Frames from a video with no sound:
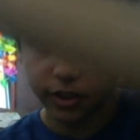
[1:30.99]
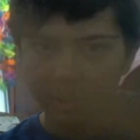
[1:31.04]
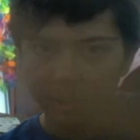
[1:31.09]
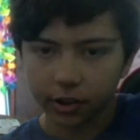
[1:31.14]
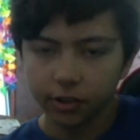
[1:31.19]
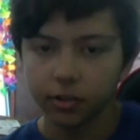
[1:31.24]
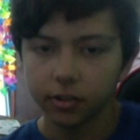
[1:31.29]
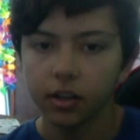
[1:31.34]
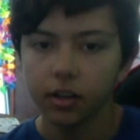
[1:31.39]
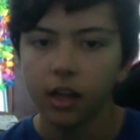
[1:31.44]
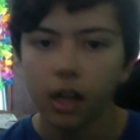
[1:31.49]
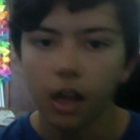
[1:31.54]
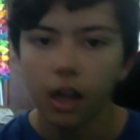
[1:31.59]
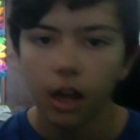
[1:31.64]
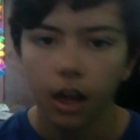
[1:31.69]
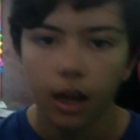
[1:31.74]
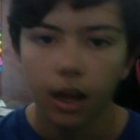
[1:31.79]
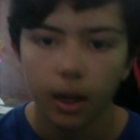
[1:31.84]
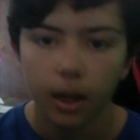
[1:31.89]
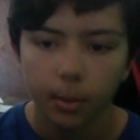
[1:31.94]
2.
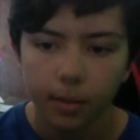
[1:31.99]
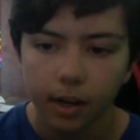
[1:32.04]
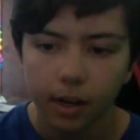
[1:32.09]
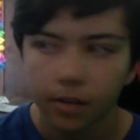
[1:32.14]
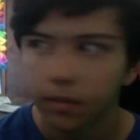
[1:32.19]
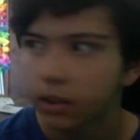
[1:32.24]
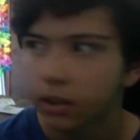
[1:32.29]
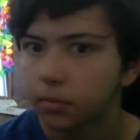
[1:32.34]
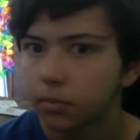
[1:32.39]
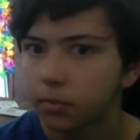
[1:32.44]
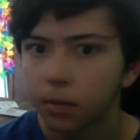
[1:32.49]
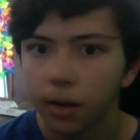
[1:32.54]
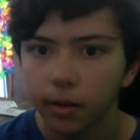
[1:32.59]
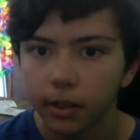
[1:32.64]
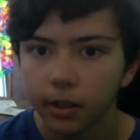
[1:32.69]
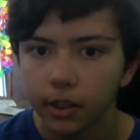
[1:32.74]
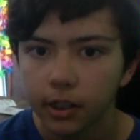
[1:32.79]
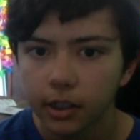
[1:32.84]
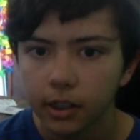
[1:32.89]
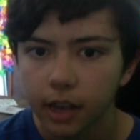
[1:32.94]
Um, however, it's
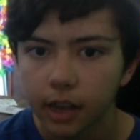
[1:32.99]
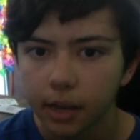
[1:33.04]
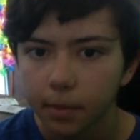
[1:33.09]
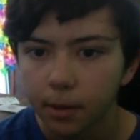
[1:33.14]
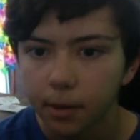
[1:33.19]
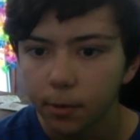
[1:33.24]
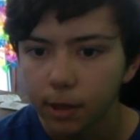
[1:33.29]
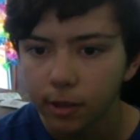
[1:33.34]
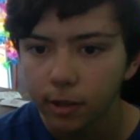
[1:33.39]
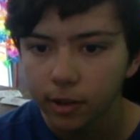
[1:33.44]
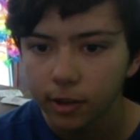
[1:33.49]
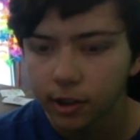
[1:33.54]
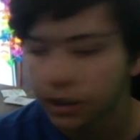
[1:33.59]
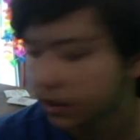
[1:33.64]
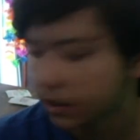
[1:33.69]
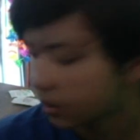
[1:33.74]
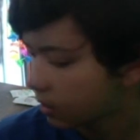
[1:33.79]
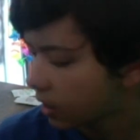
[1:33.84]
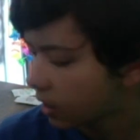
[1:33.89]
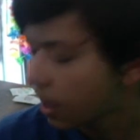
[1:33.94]
probably gonna take me a while
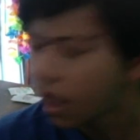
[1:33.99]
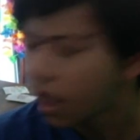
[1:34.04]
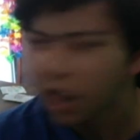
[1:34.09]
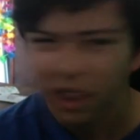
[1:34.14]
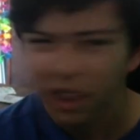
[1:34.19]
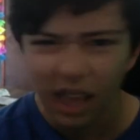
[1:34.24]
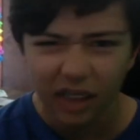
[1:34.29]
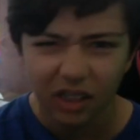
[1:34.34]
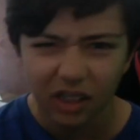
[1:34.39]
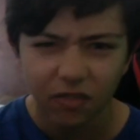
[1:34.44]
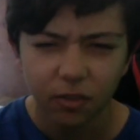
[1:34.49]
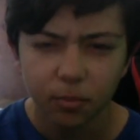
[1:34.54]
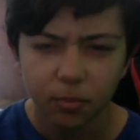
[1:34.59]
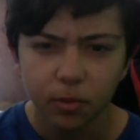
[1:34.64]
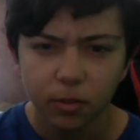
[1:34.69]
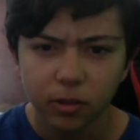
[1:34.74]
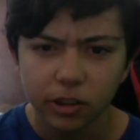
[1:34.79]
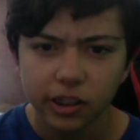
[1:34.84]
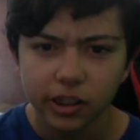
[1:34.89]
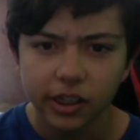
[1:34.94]
since that level
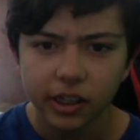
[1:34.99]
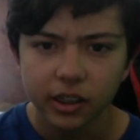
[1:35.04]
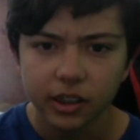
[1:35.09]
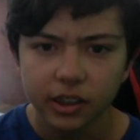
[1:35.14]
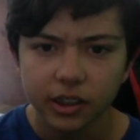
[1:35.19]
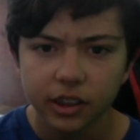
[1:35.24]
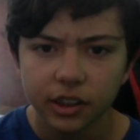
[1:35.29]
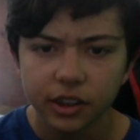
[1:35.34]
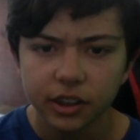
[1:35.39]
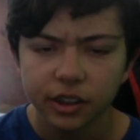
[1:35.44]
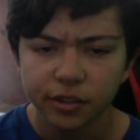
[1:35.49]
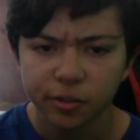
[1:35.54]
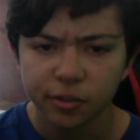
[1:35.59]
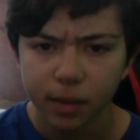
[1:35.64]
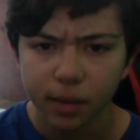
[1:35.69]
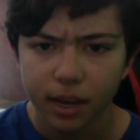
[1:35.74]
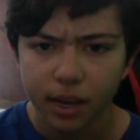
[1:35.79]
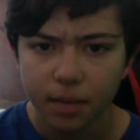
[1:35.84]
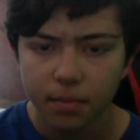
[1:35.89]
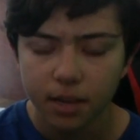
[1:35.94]
mostly consists of
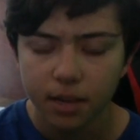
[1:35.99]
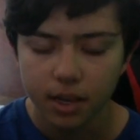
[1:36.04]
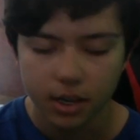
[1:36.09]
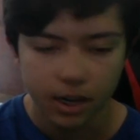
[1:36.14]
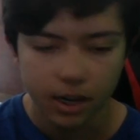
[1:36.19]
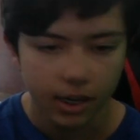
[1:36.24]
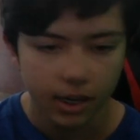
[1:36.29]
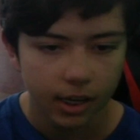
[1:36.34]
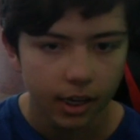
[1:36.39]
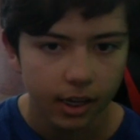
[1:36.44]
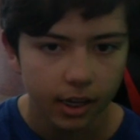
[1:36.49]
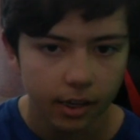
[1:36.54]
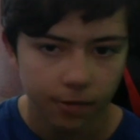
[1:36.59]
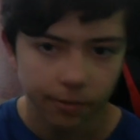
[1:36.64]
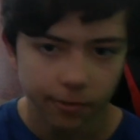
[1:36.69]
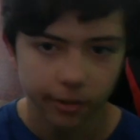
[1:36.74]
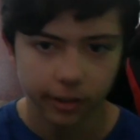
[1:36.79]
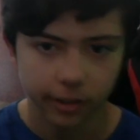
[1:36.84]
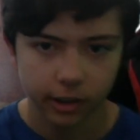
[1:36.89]
spam and I can't really